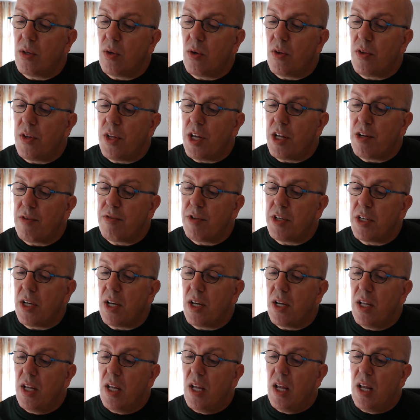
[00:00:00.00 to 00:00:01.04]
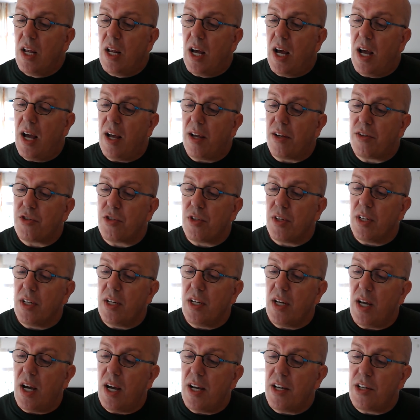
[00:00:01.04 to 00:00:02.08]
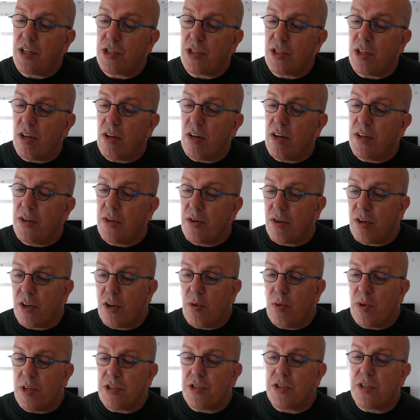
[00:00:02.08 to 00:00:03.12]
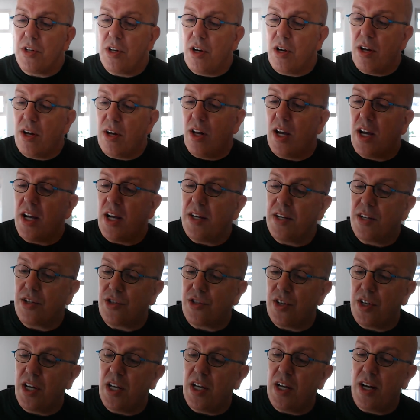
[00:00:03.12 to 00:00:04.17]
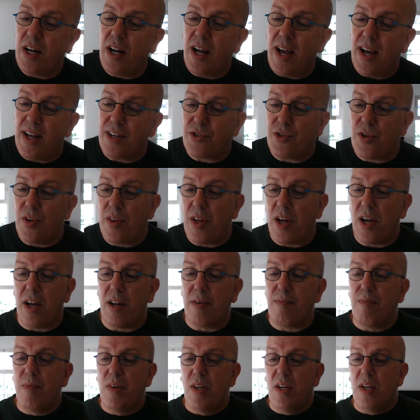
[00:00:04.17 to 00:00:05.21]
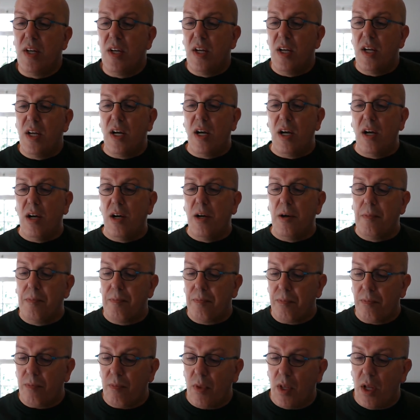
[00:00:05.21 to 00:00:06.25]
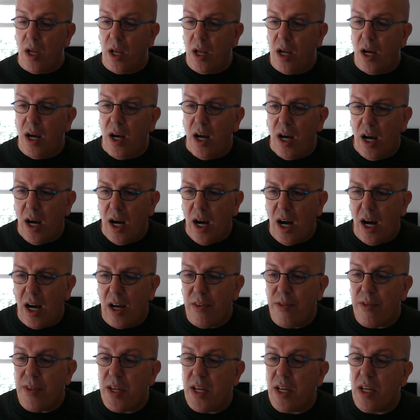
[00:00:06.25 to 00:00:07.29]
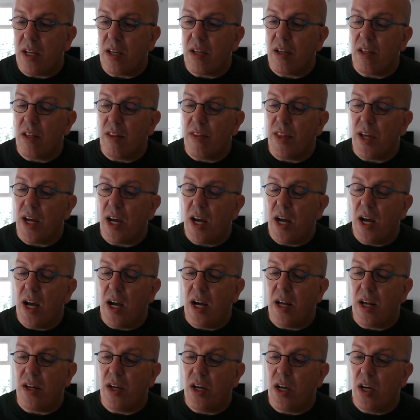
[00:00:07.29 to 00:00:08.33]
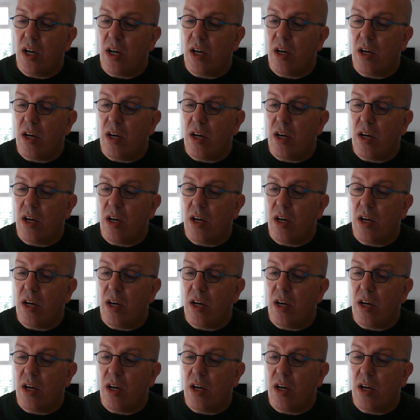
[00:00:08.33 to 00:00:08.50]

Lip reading: or the Nvidia? Actually, I saw your question online yesterday, and I answered that. I think that